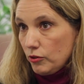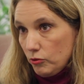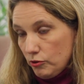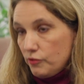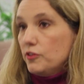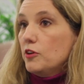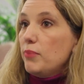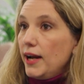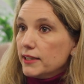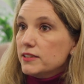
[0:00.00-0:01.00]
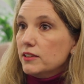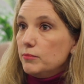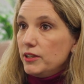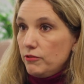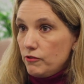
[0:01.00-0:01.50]
refer back to the
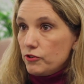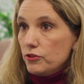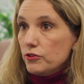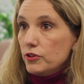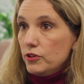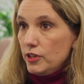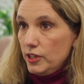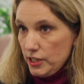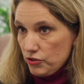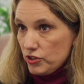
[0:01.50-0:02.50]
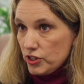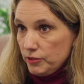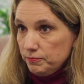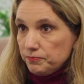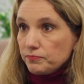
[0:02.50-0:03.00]
peer review literature.